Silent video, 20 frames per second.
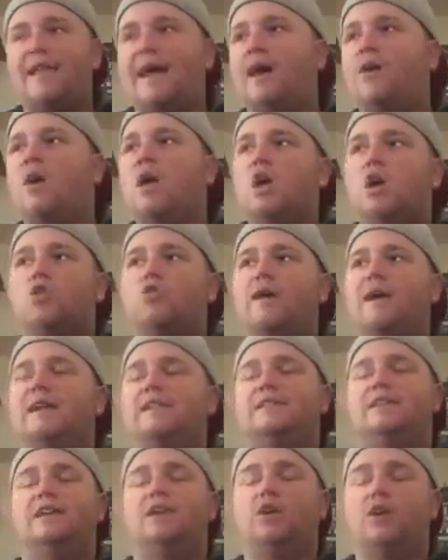Now,
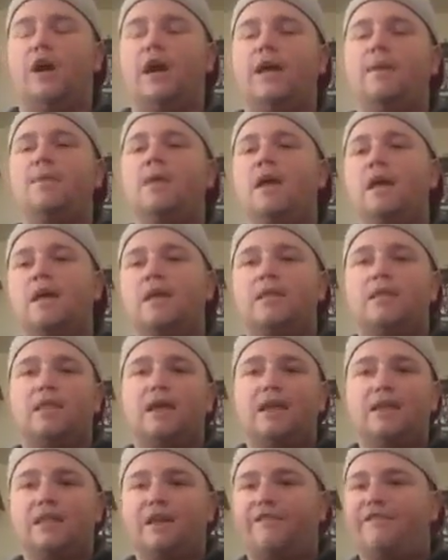granted, all right,
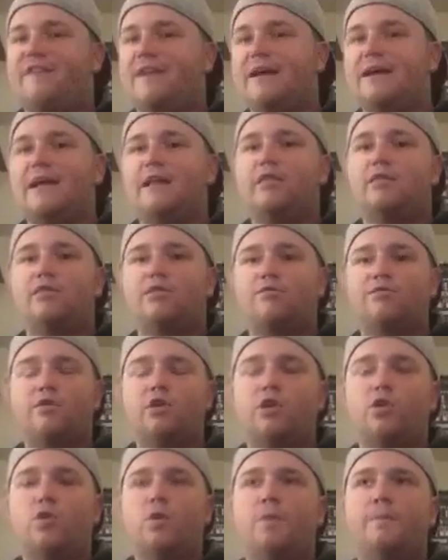the, the fan that
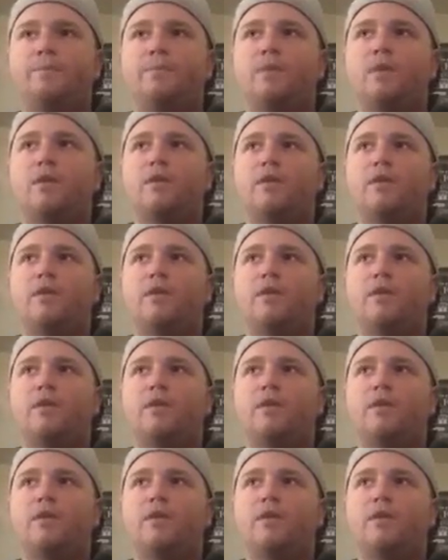threw